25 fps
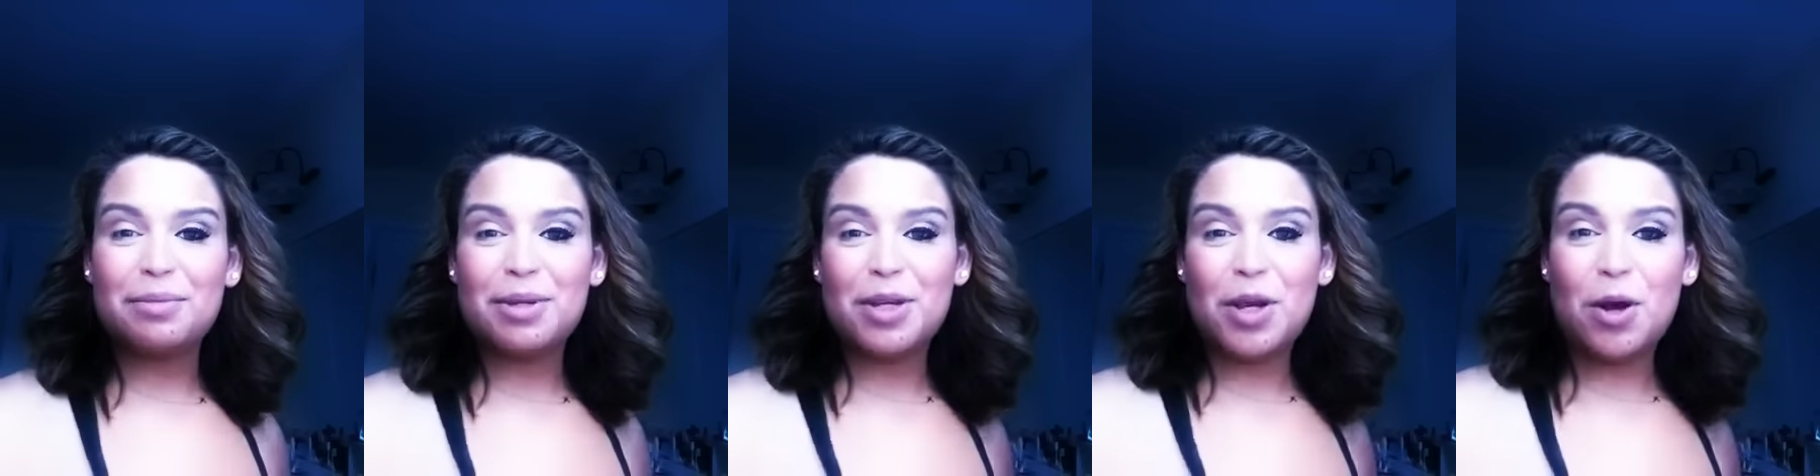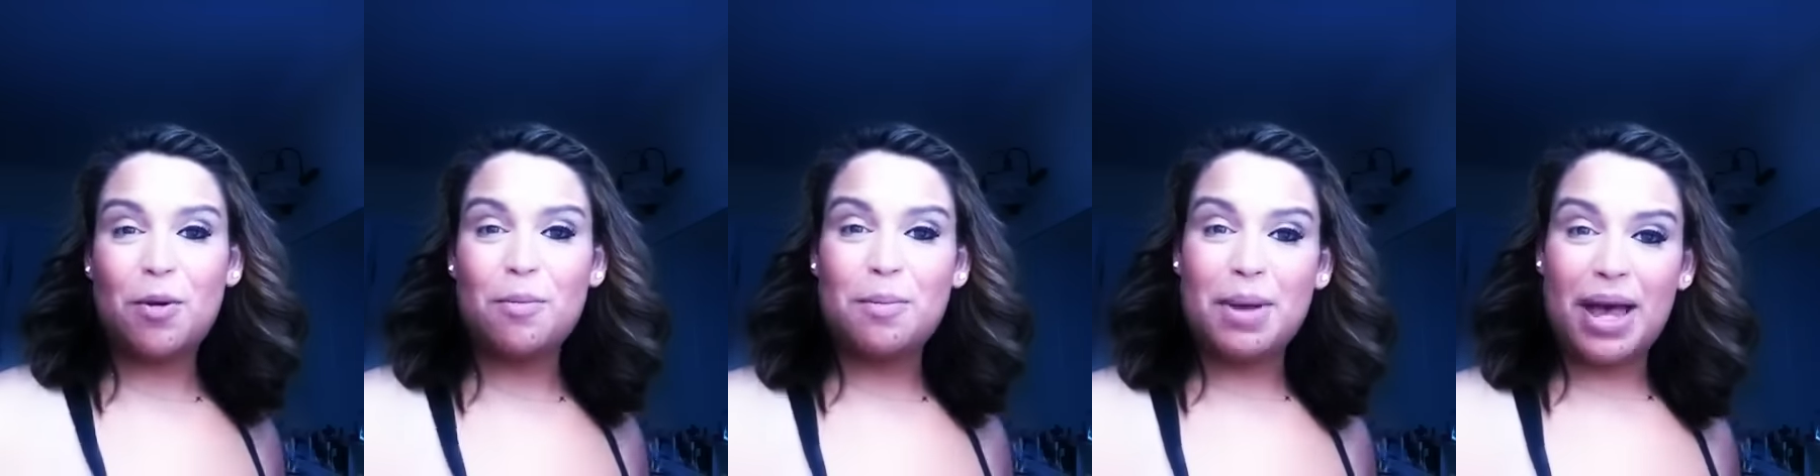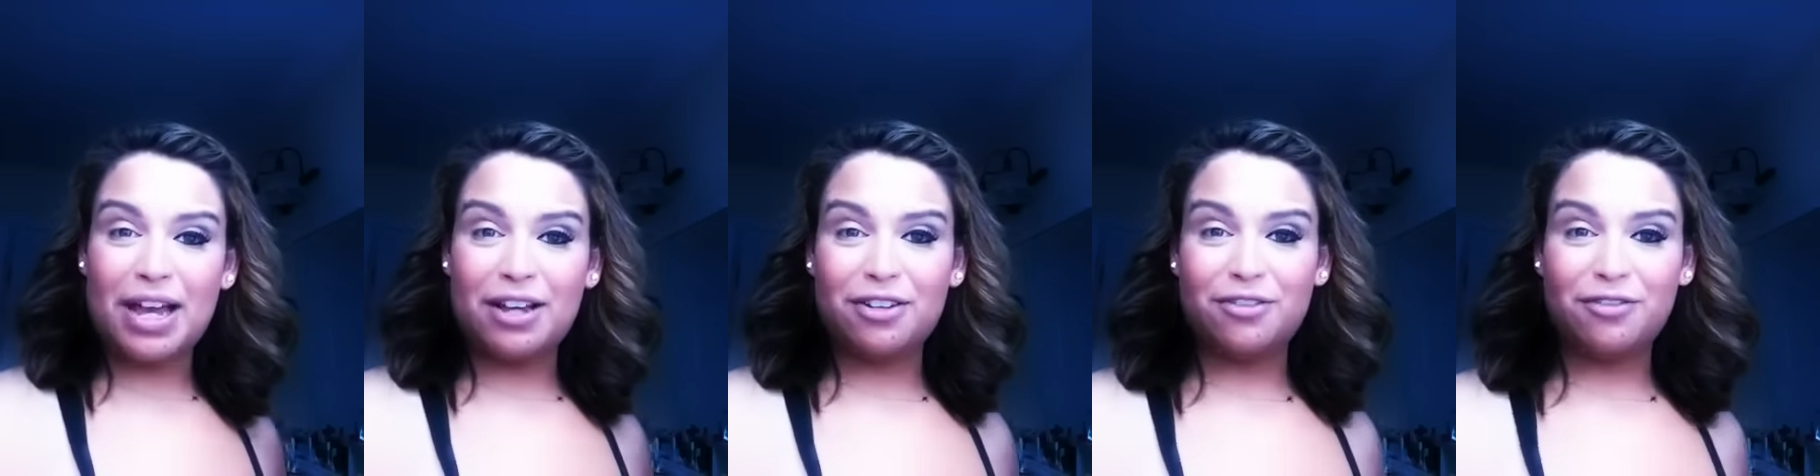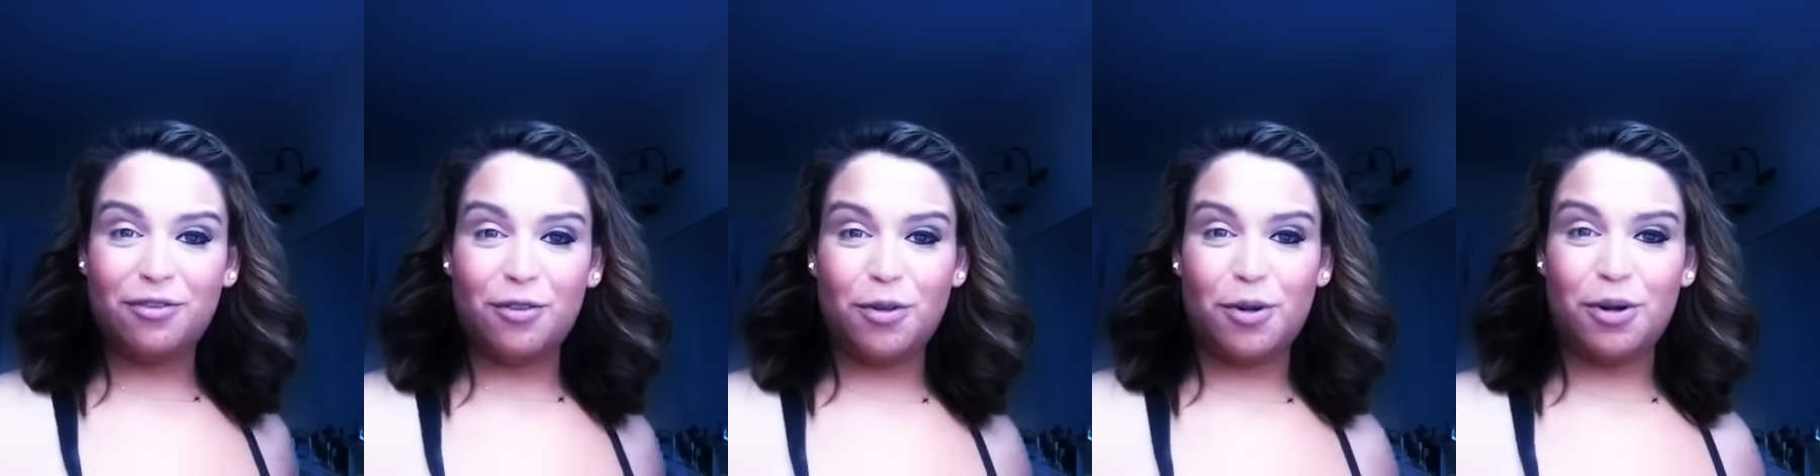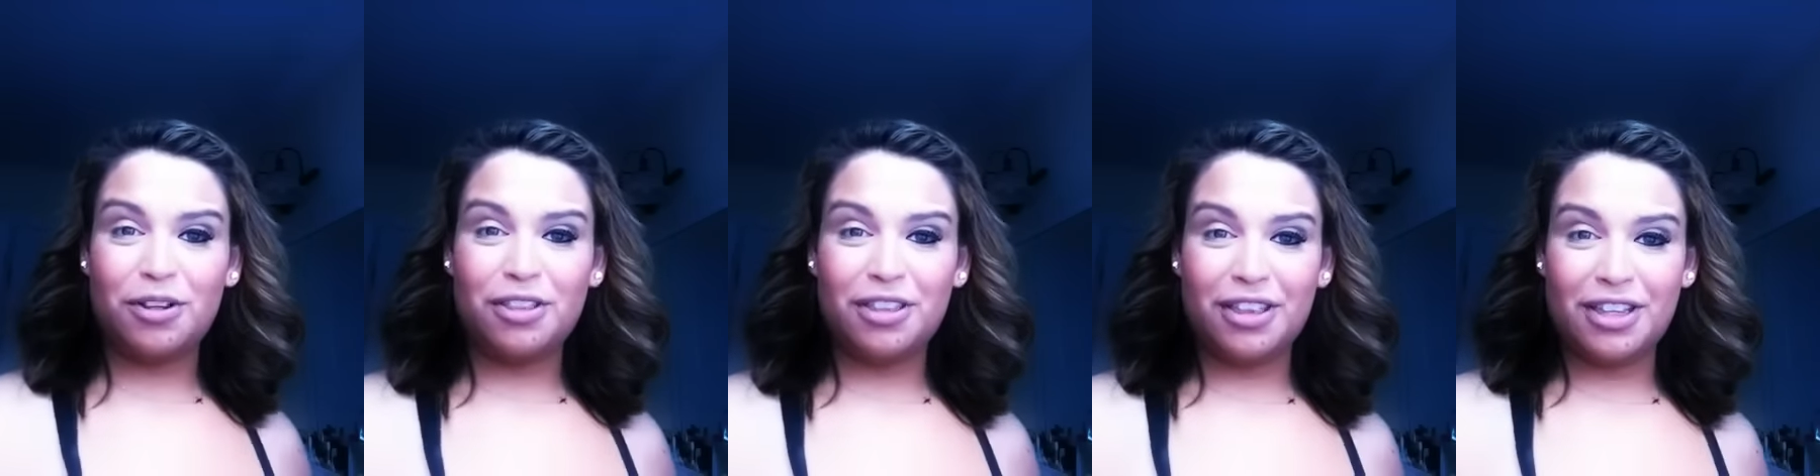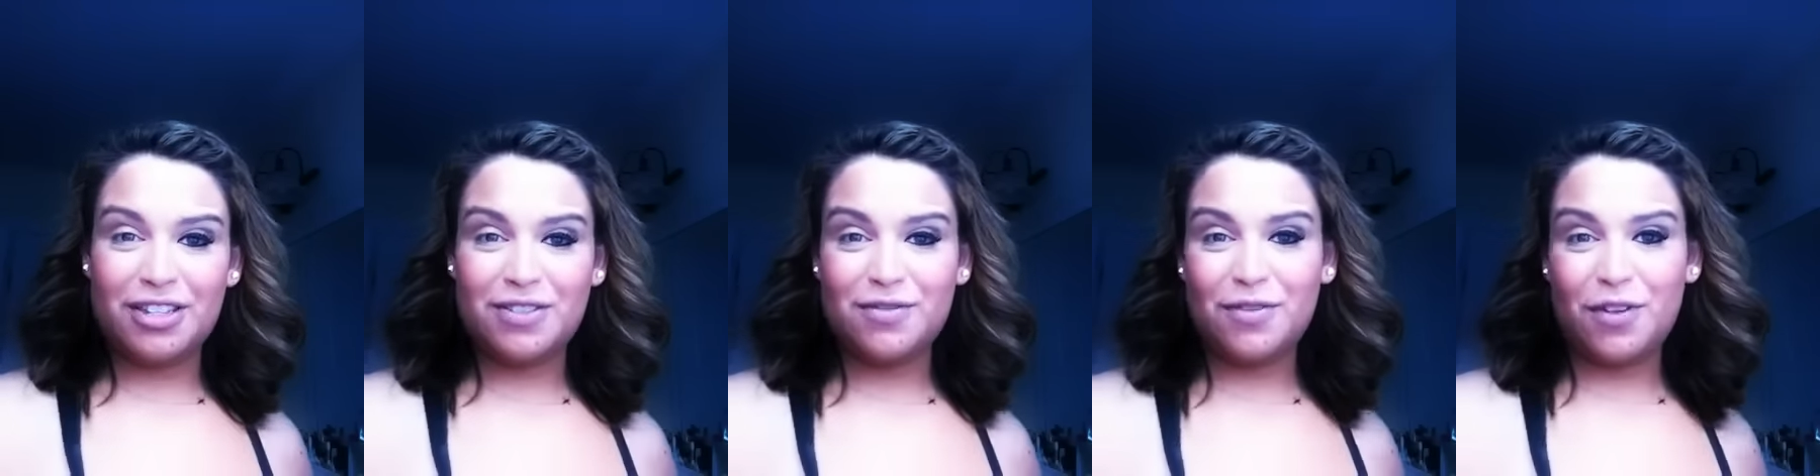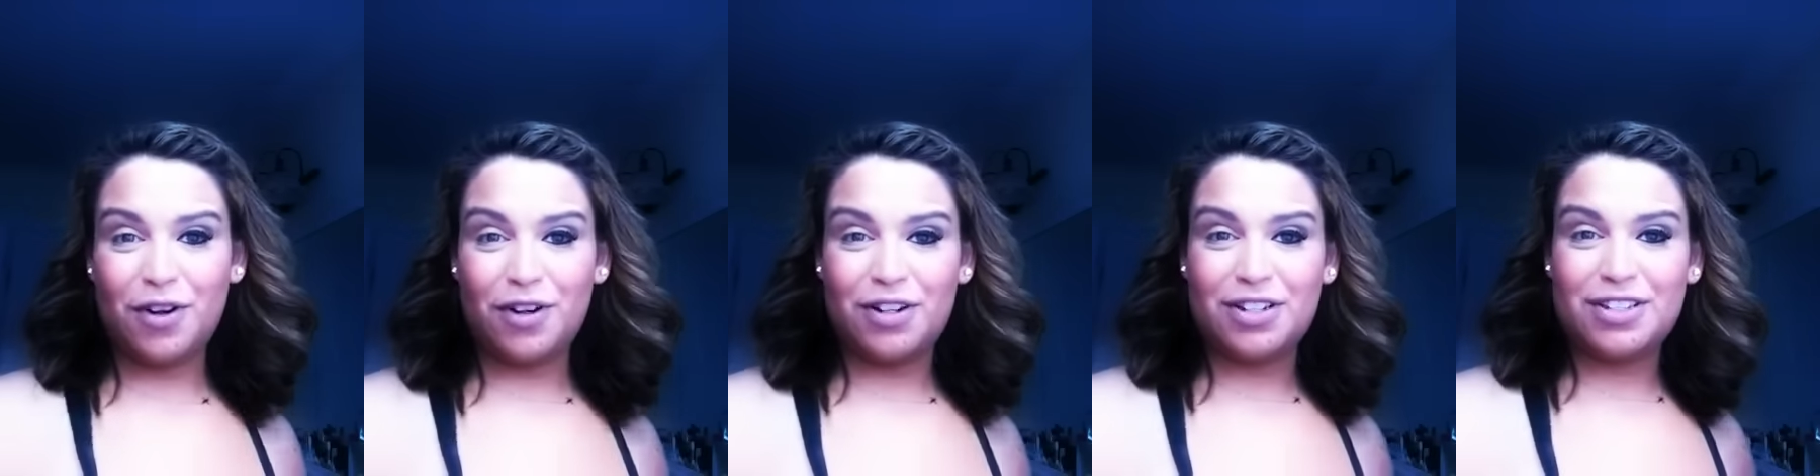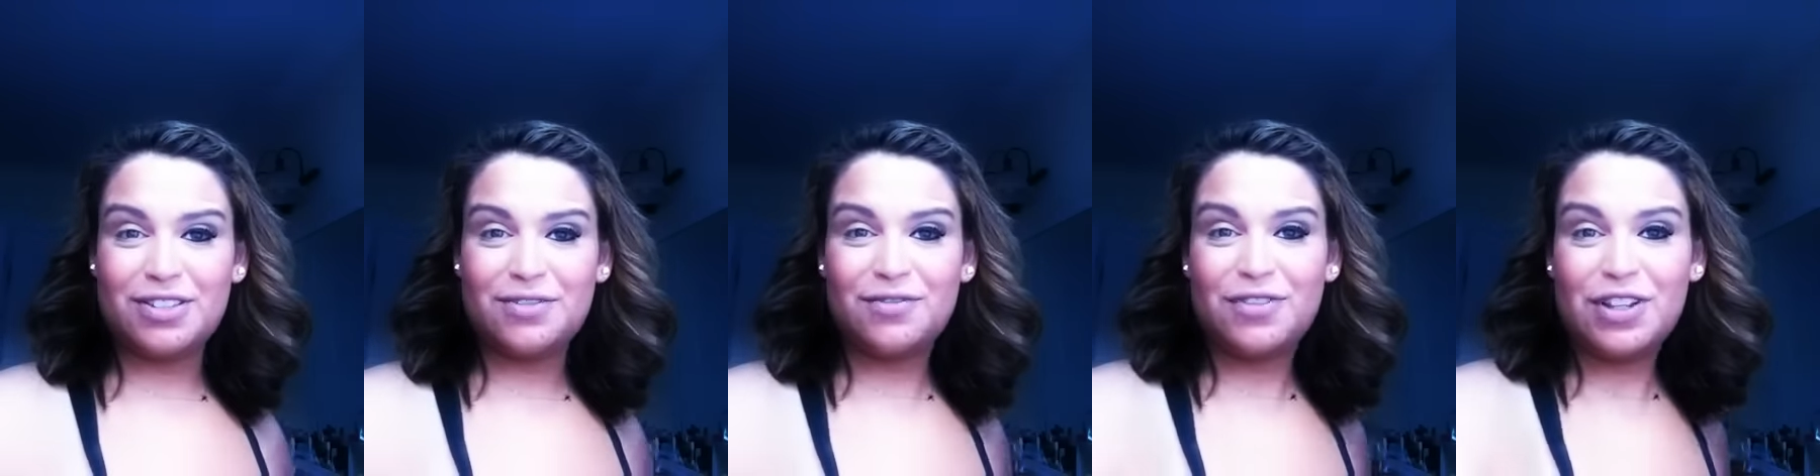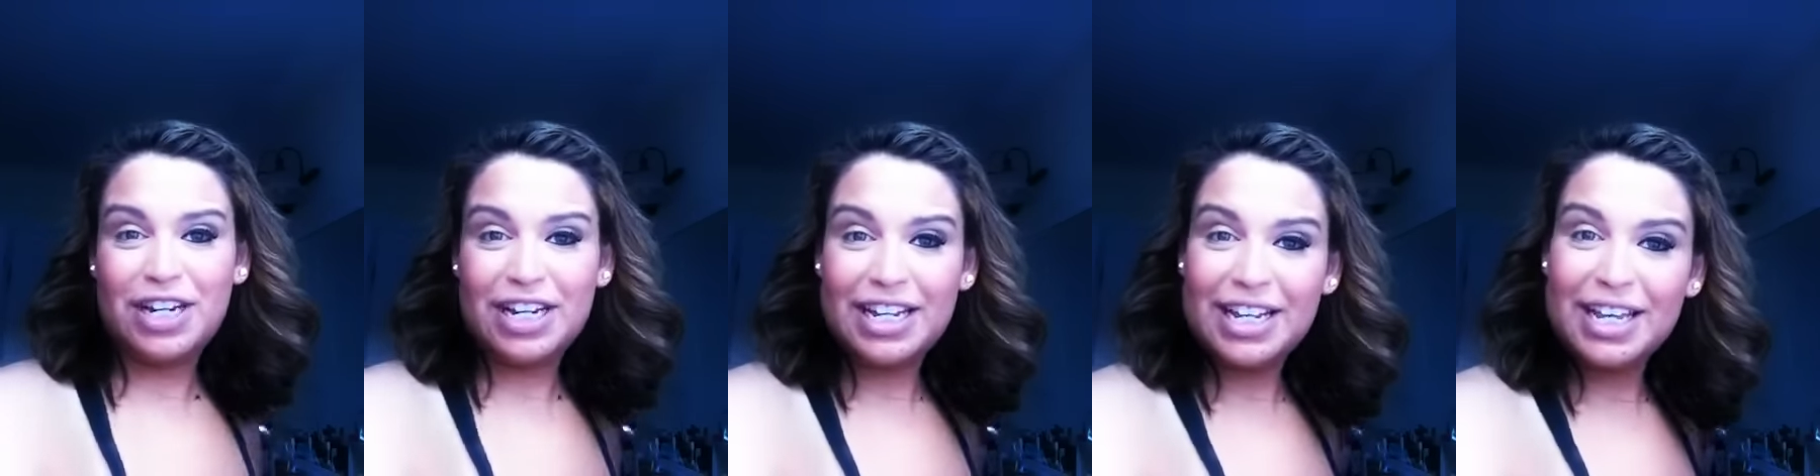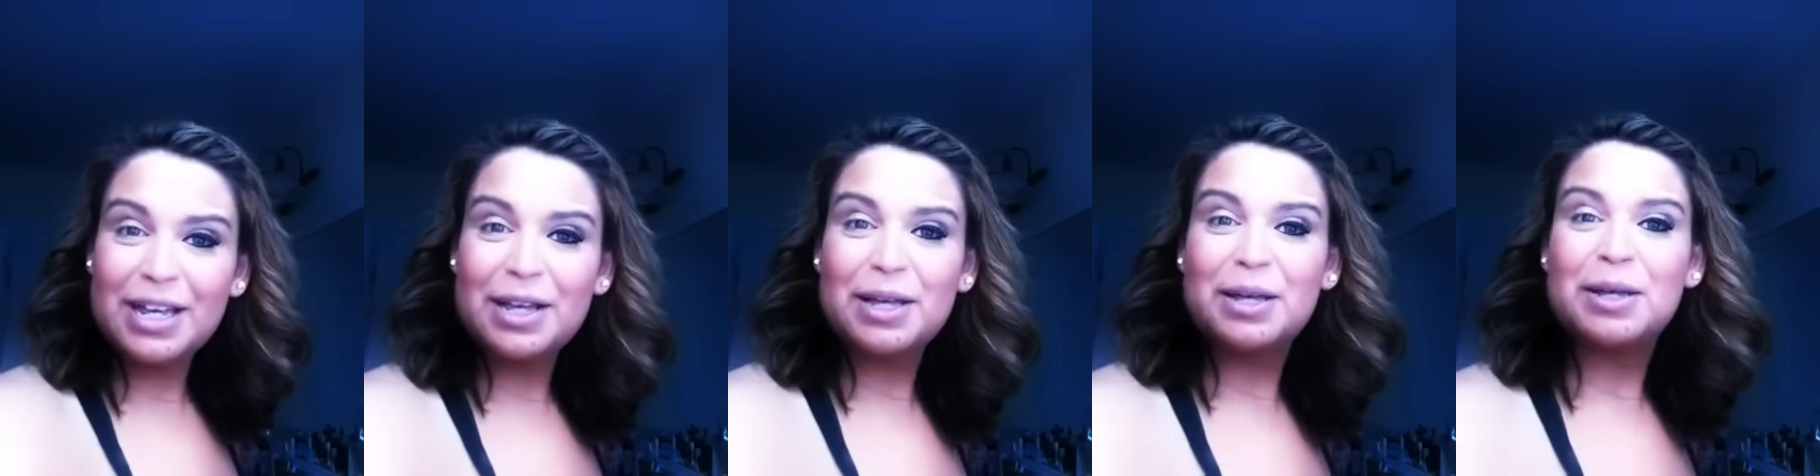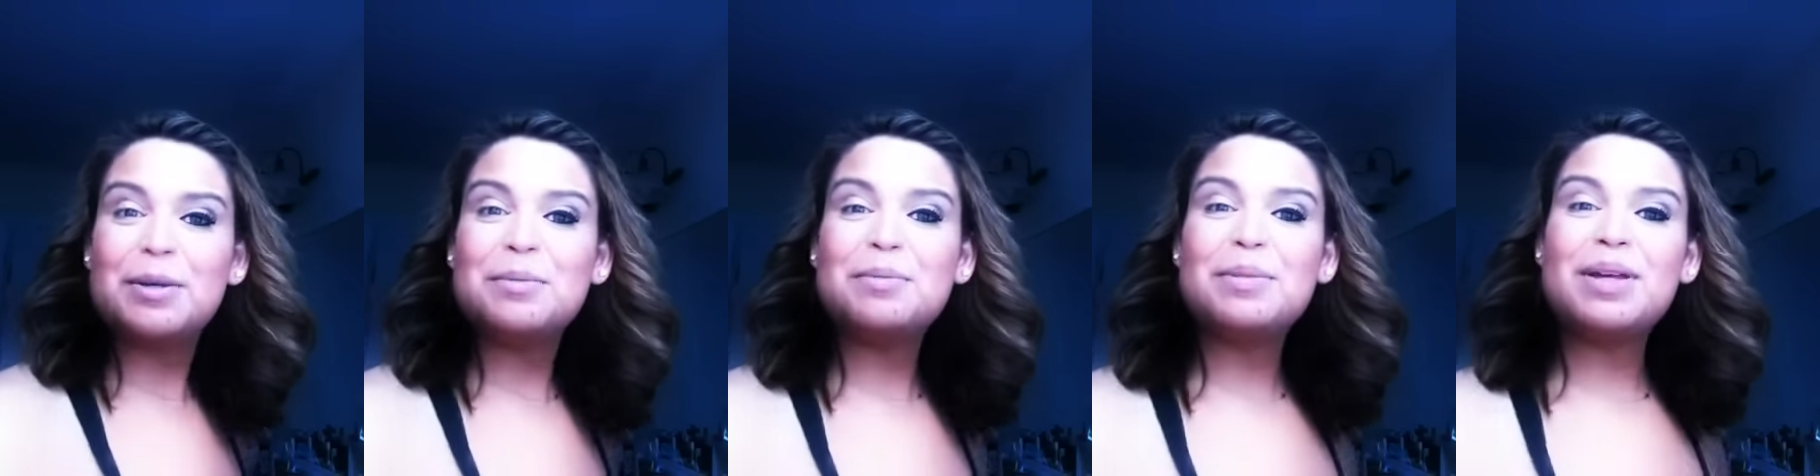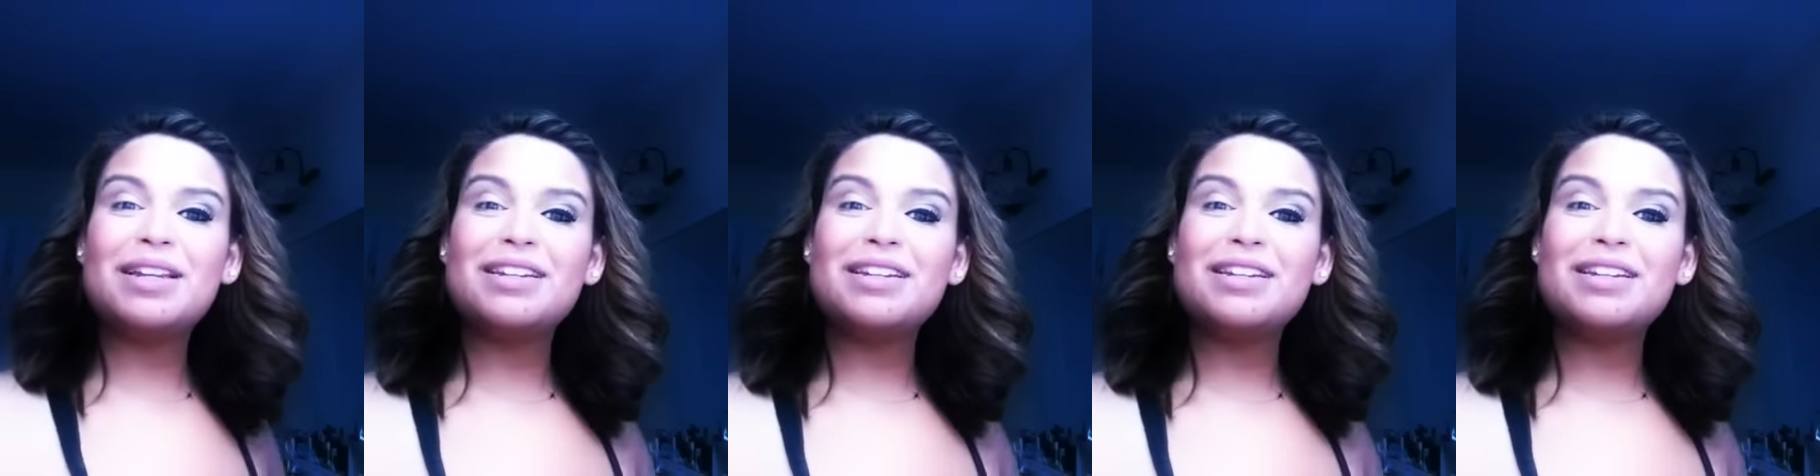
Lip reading: be going back and forth as far as feeding him